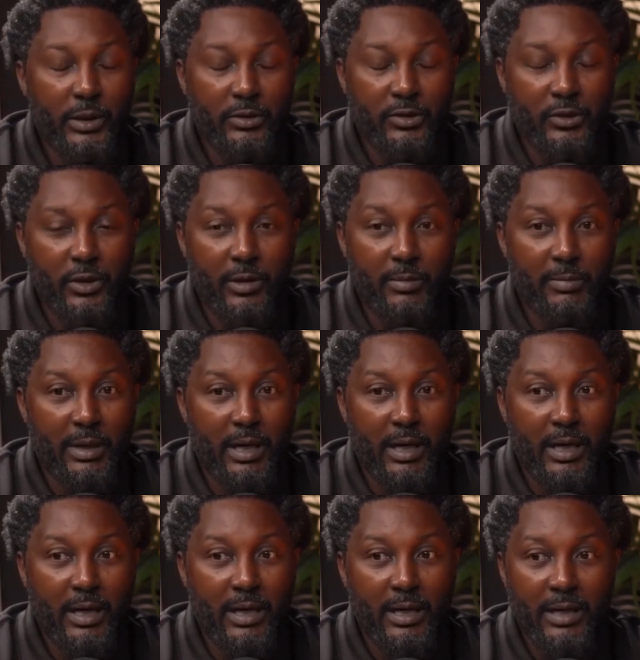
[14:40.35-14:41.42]
Some
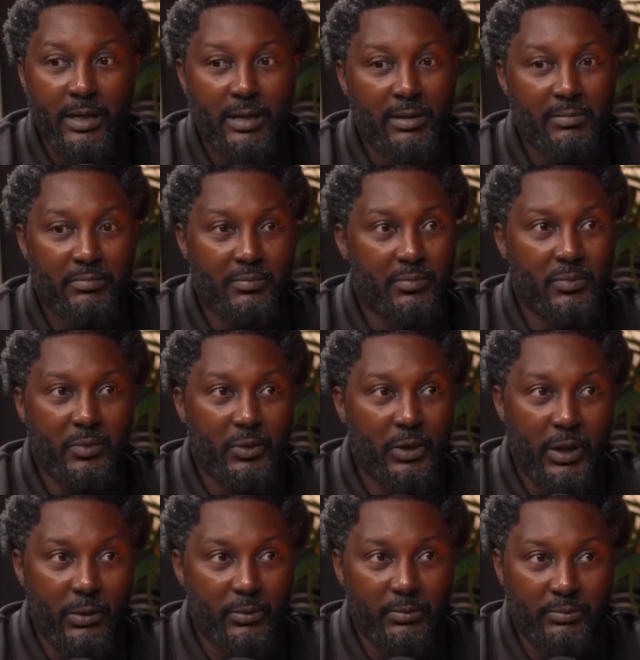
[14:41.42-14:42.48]
are
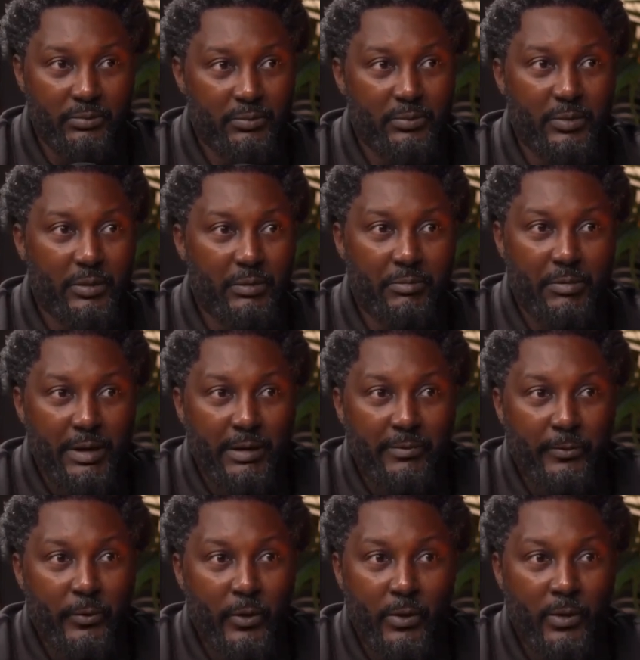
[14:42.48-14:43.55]

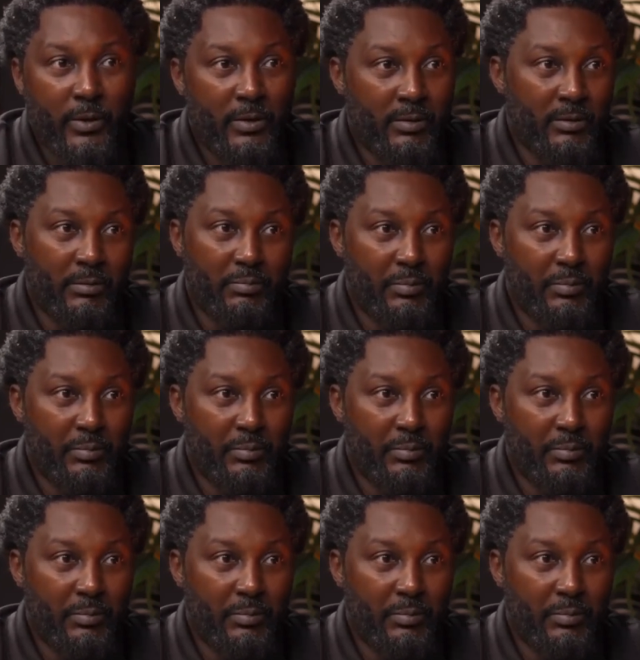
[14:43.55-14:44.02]
3-4